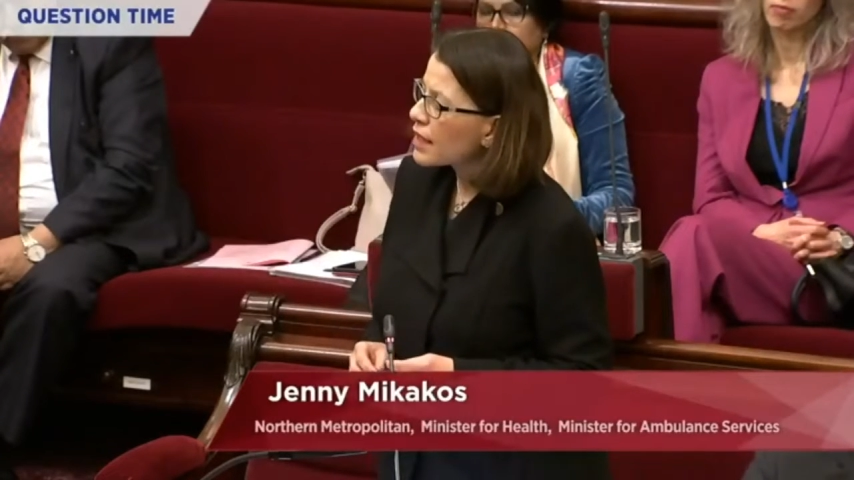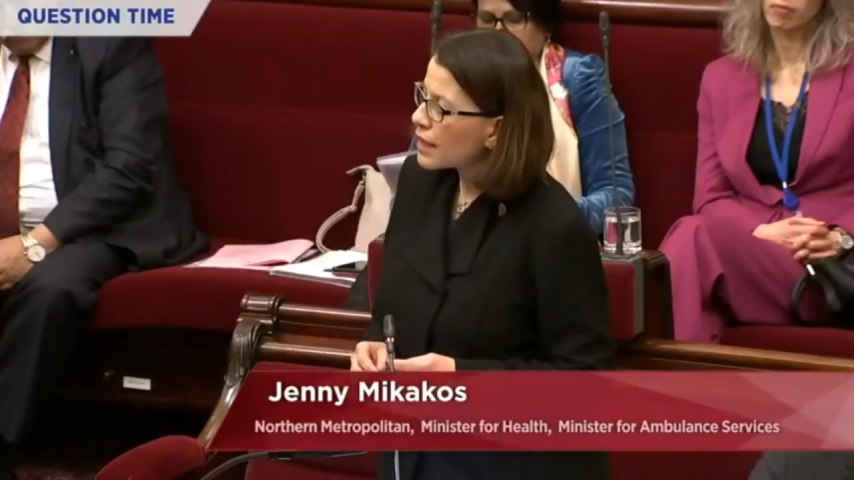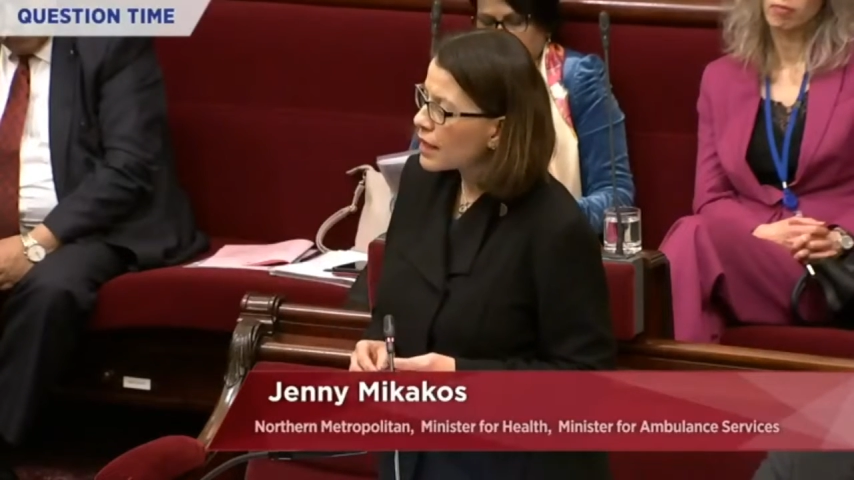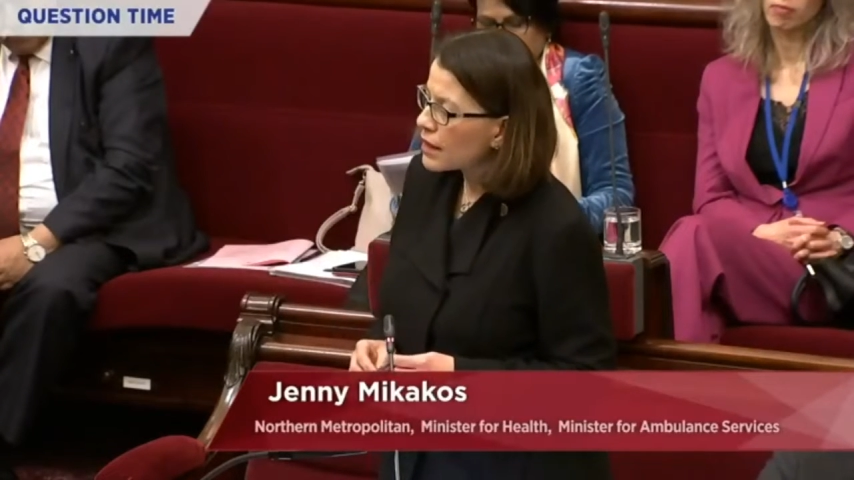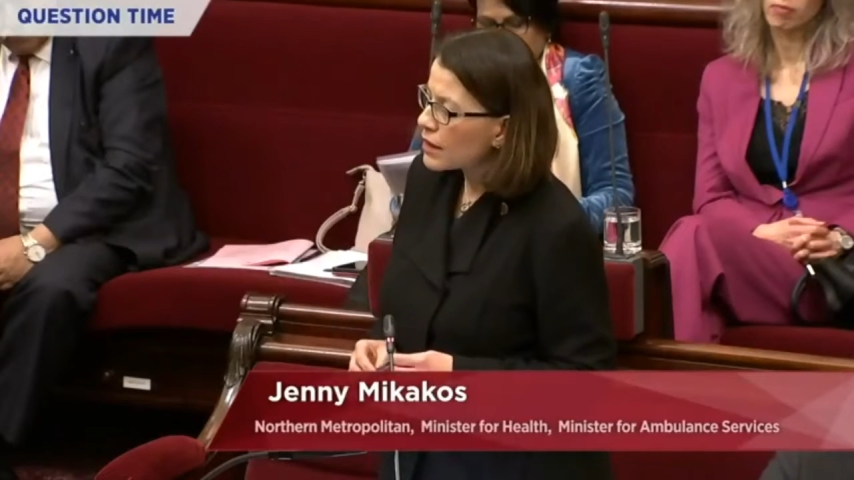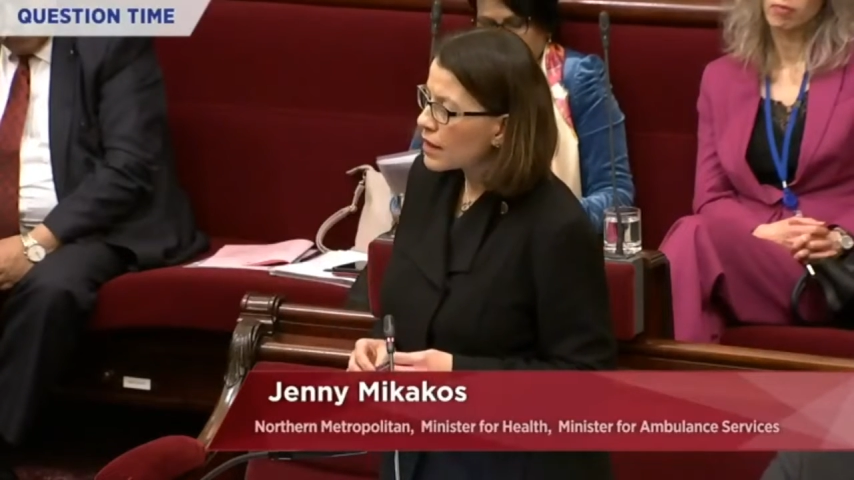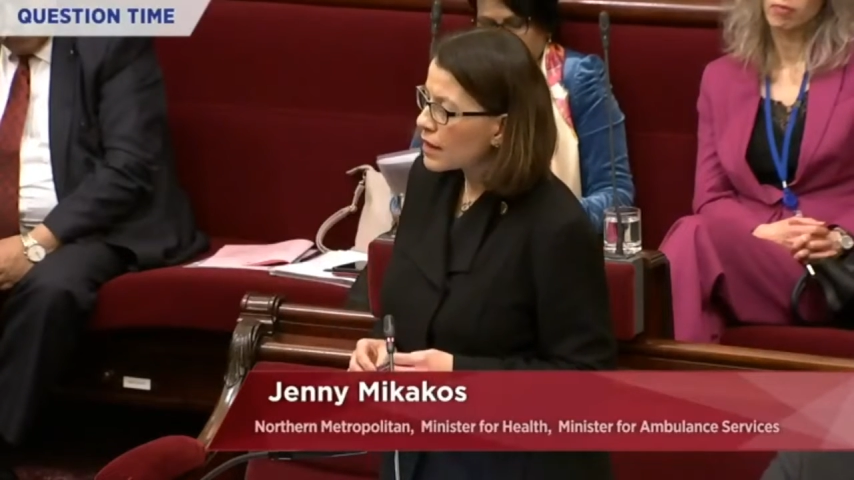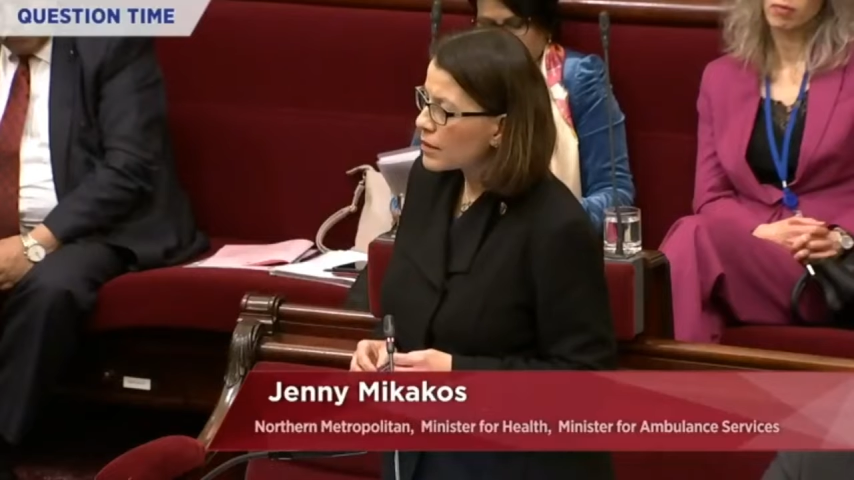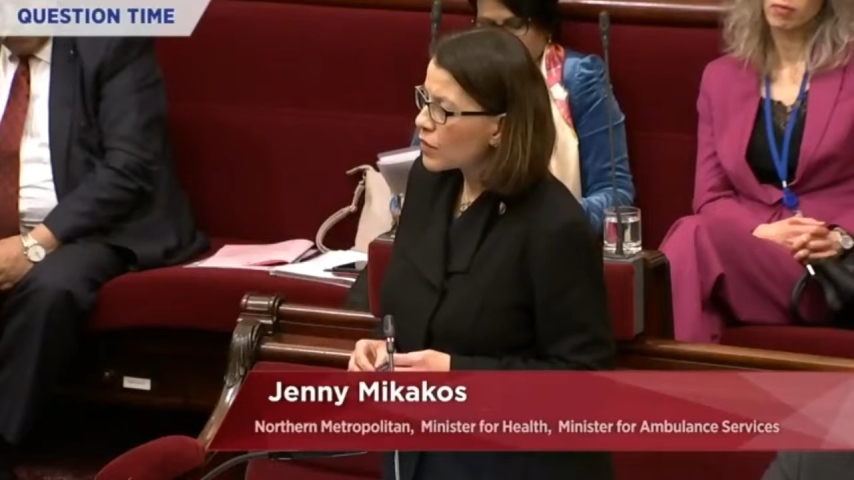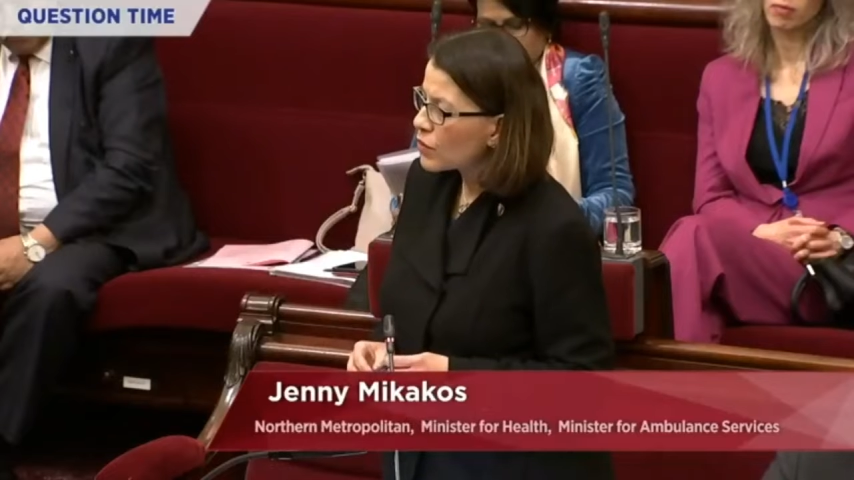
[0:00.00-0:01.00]
uh,
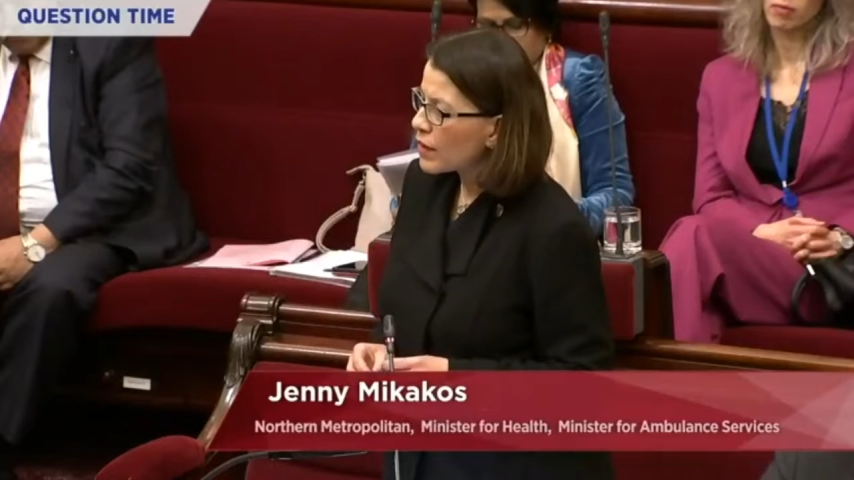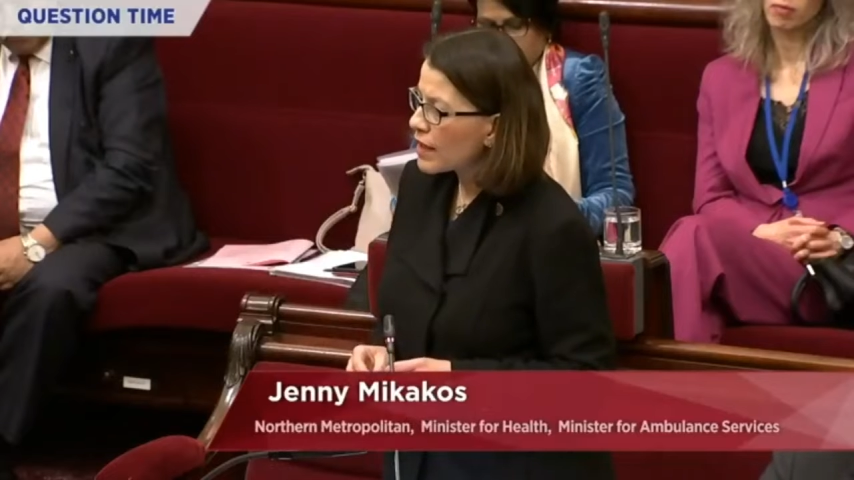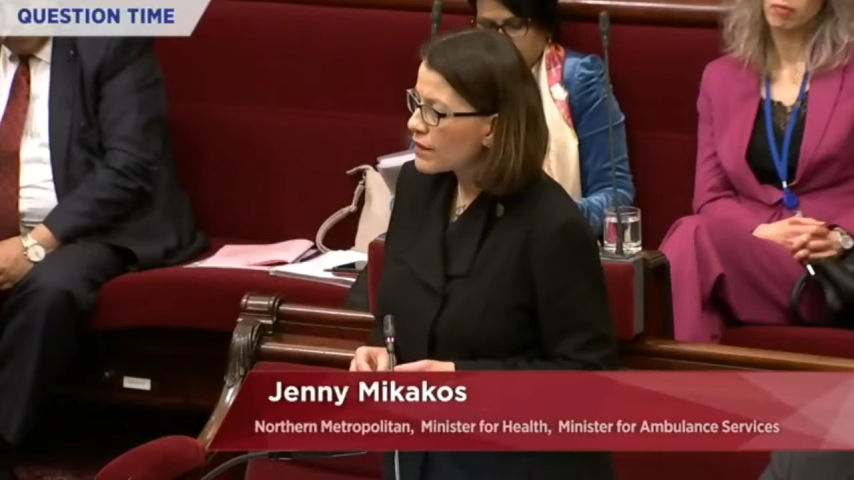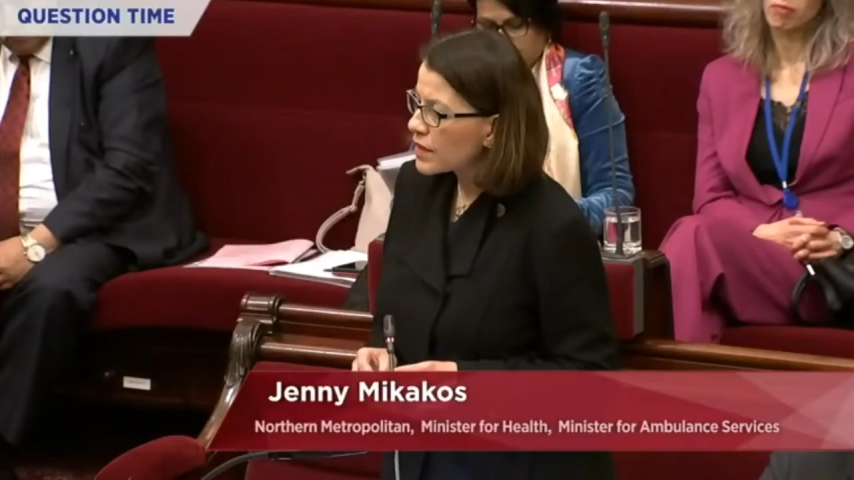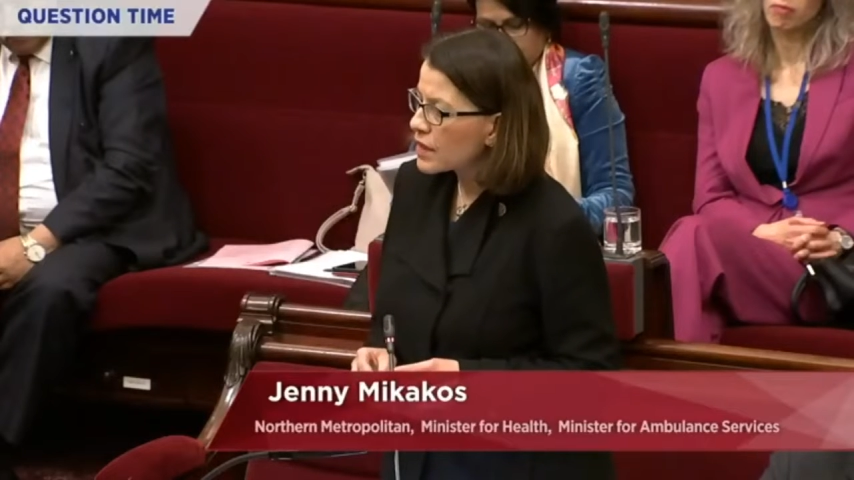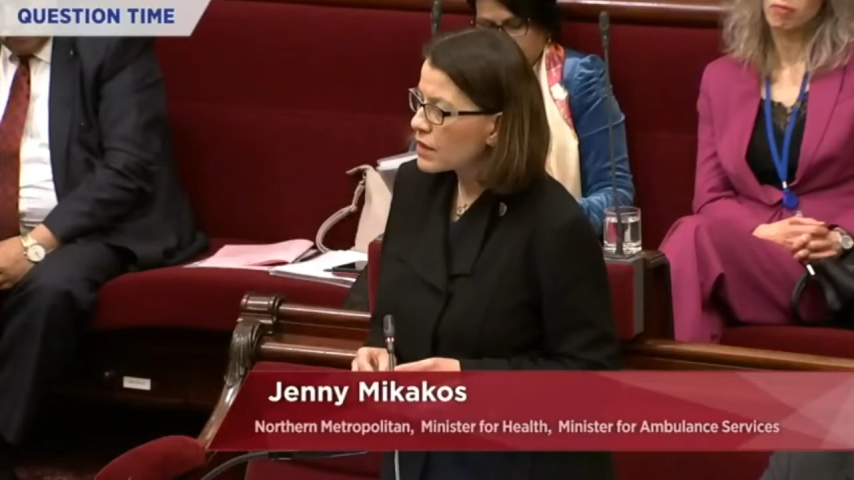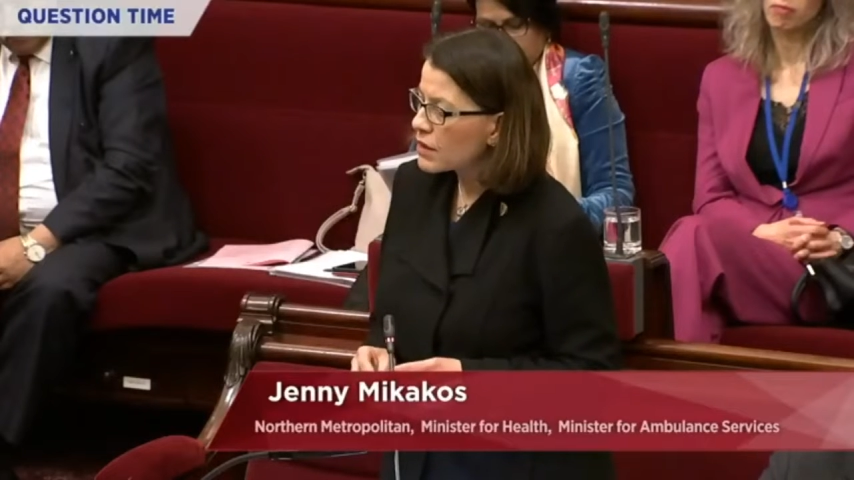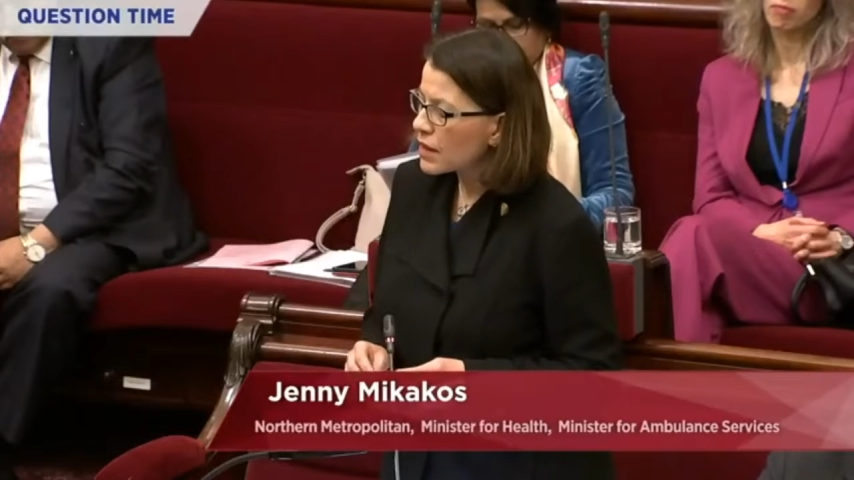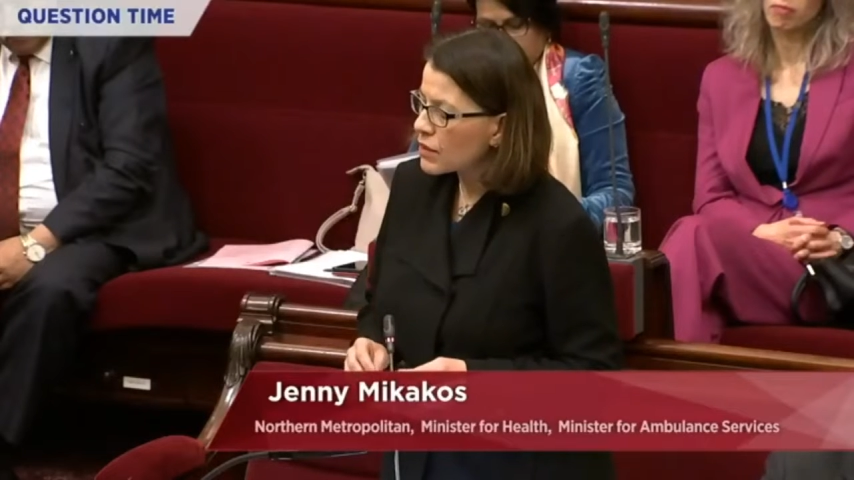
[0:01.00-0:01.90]
um, who have the